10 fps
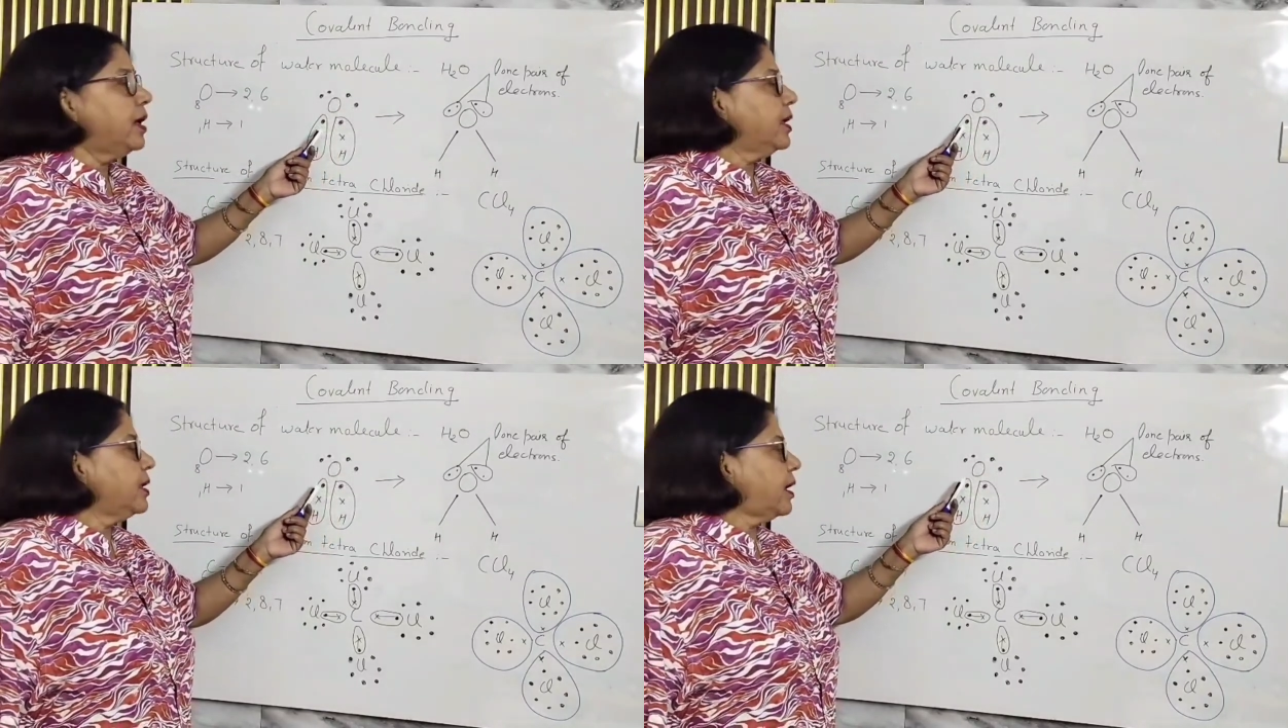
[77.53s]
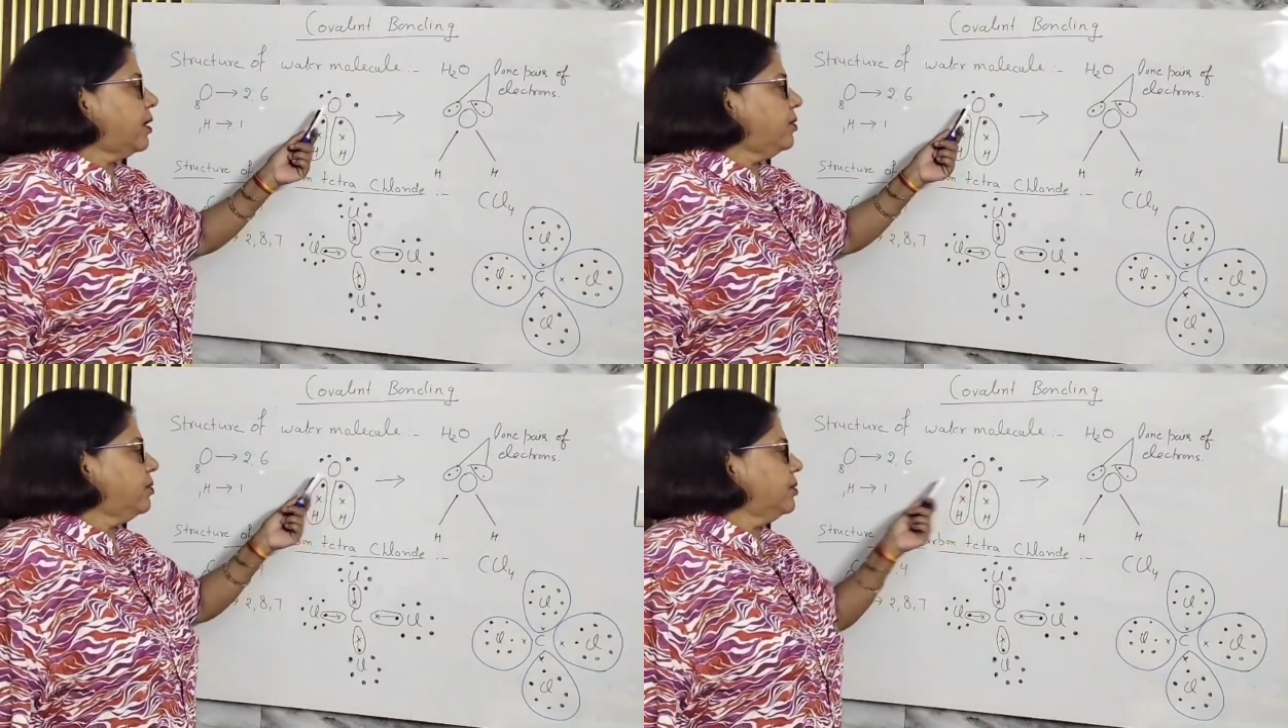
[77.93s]

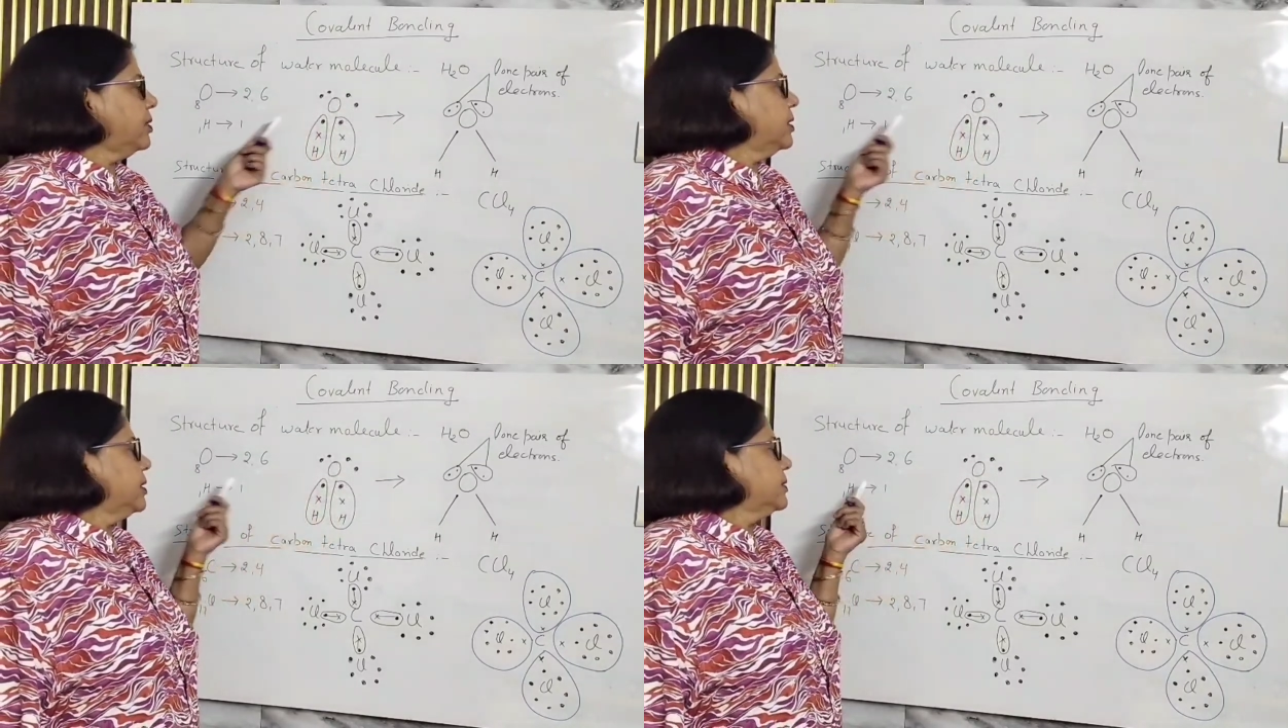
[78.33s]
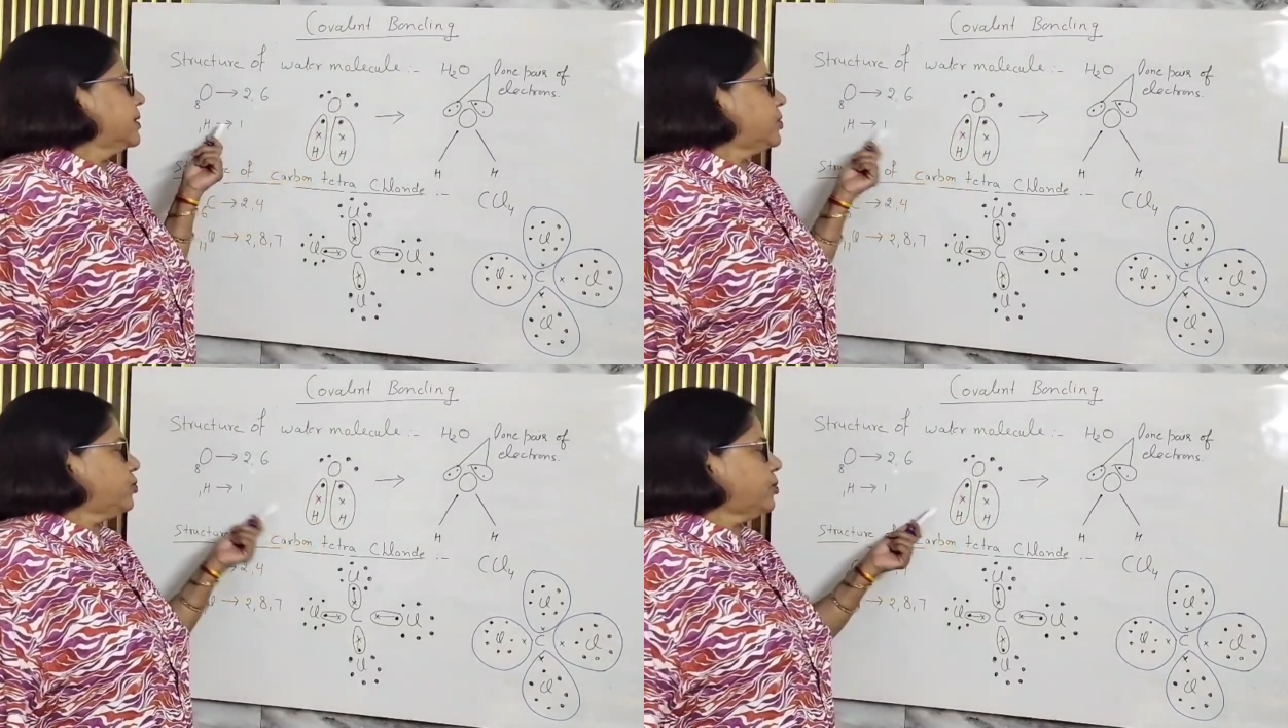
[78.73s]
Now, the
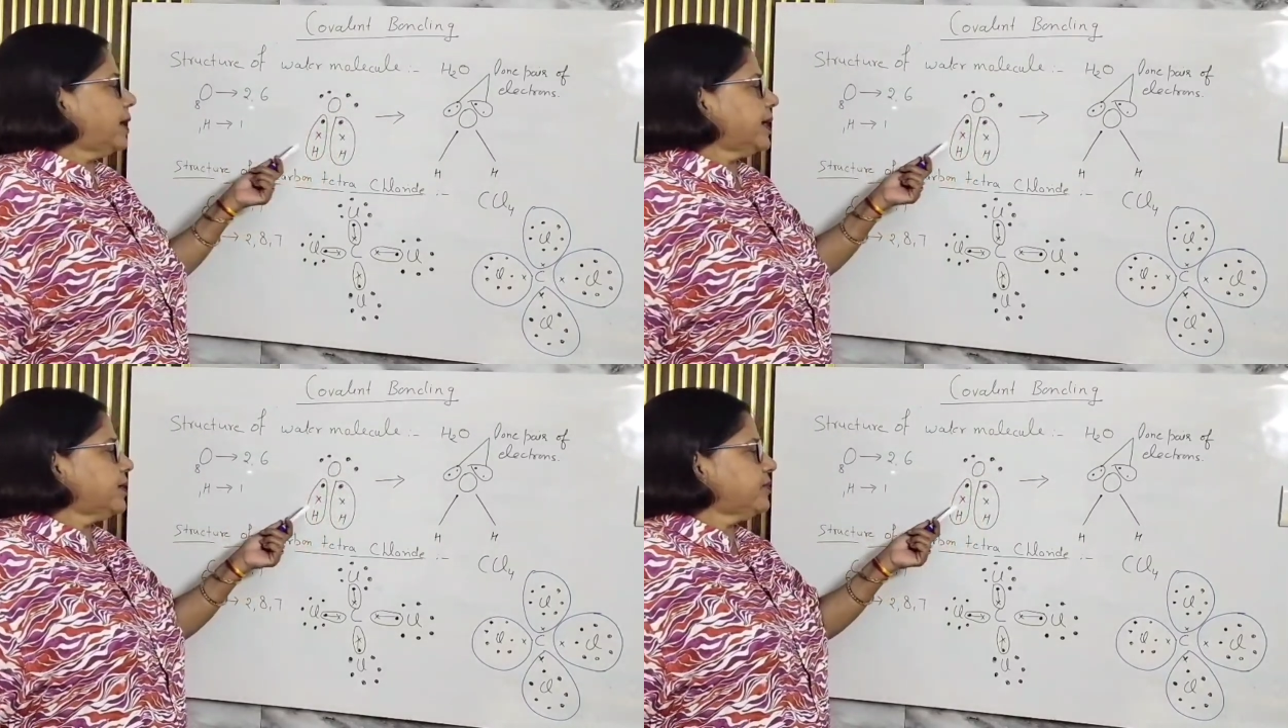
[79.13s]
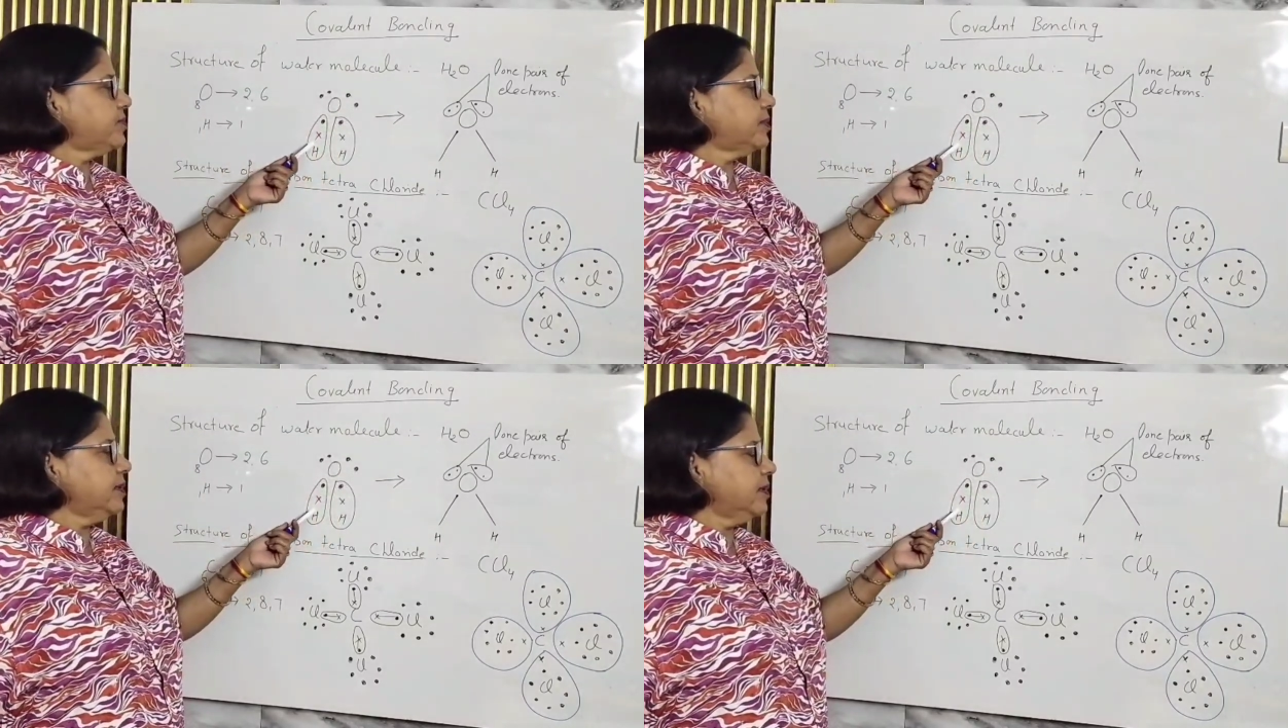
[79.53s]
2
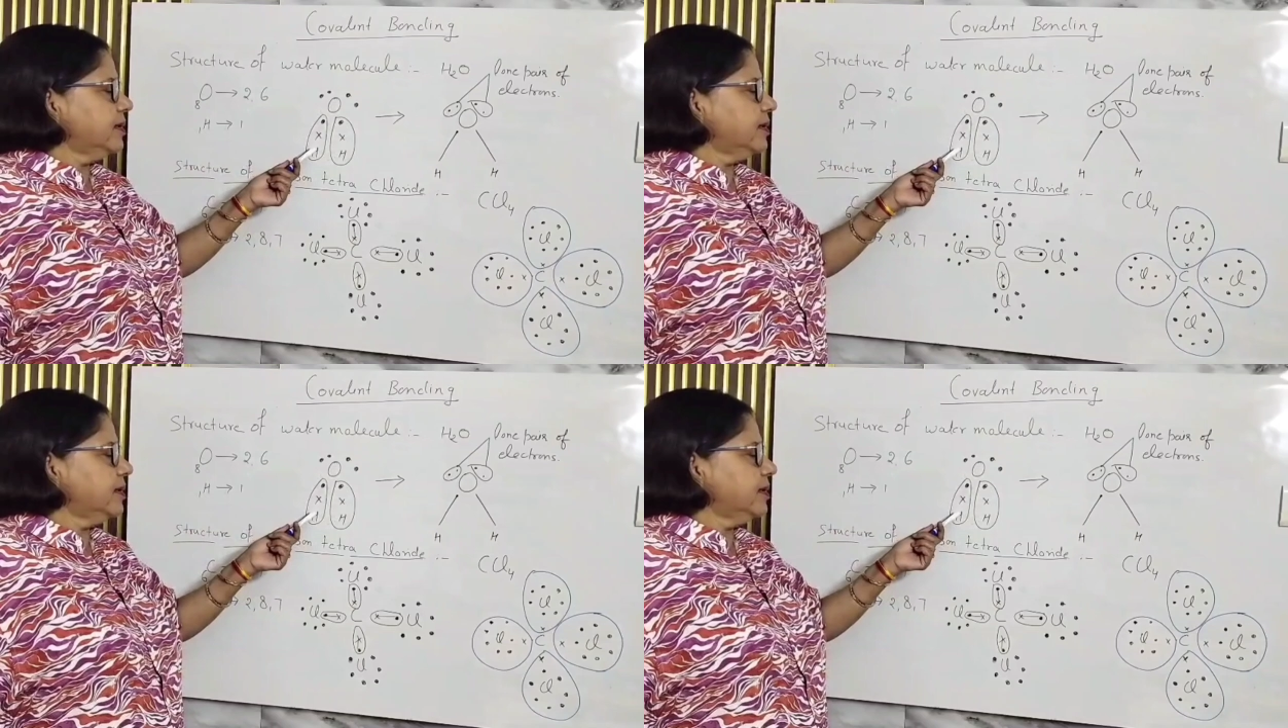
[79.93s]
hydrogen